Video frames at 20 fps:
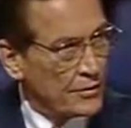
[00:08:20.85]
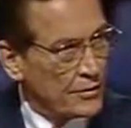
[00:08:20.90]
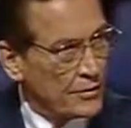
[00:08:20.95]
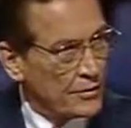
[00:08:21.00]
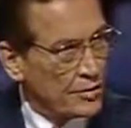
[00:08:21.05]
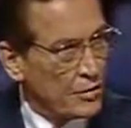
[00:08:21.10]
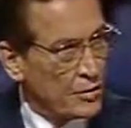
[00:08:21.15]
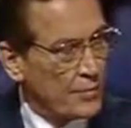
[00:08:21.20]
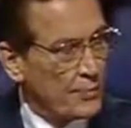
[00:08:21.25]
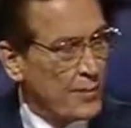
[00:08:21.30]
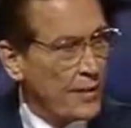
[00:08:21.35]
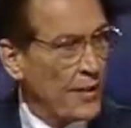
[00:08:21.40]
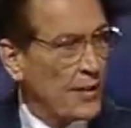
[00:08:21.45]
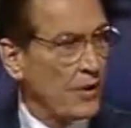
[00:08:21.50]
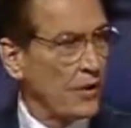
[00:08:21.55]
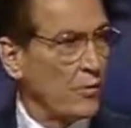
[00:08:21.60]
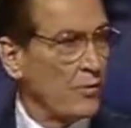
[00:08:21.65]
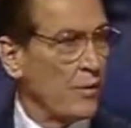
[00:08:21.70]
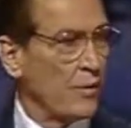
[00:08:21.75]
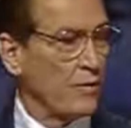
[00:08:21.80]

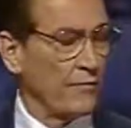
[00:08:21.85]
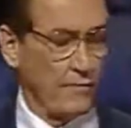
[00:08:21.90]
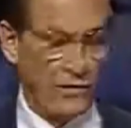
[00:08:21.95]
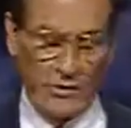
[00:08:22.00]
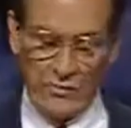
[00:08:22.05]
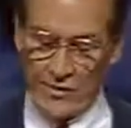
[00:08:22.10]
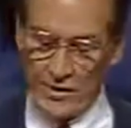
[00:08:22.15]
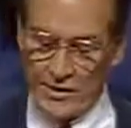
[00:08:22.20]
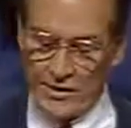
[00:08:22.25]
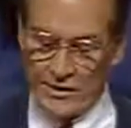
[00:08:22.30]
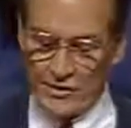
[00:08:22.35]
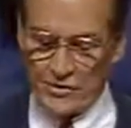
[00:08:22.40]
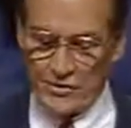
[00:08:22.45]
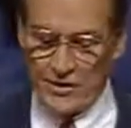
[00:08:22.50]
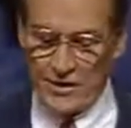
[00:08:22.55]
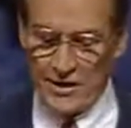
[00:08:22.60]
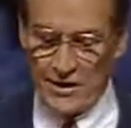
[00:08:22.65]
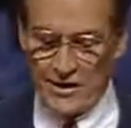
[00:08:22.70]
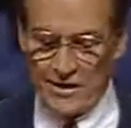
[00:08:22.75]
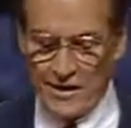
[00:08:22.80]
Schopenhauer, one of the
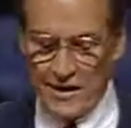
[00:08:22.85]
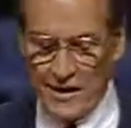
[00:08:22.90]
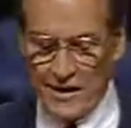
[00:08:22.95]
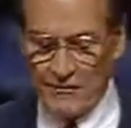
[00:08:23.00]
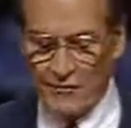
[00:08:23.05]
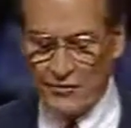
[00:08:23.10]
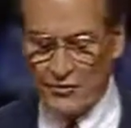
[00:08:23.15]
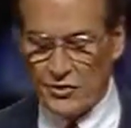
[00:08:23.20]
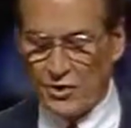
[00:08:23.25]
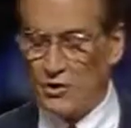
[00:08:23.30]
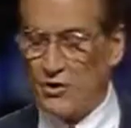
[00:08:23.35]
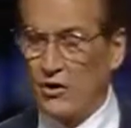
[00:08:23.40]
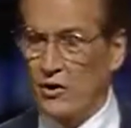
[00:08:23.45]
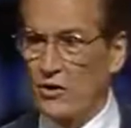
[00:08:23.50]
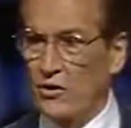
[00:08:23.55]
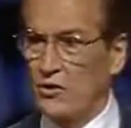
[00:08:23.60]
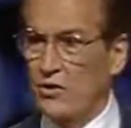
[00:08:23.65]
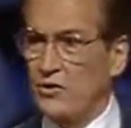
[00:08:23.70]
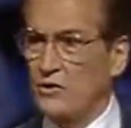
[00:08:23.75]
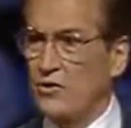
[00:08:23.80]
greatest, said, Life is a
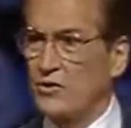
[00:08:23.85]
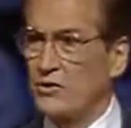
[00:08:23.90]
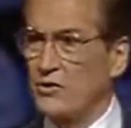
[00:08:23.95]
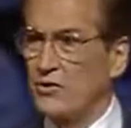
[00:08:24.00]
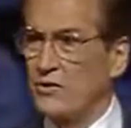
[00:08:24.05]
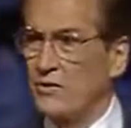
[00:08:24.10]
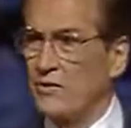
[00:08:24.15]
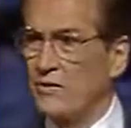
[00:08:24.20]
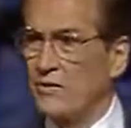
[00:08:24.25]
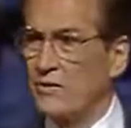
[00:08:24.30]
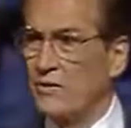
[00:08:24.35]
curse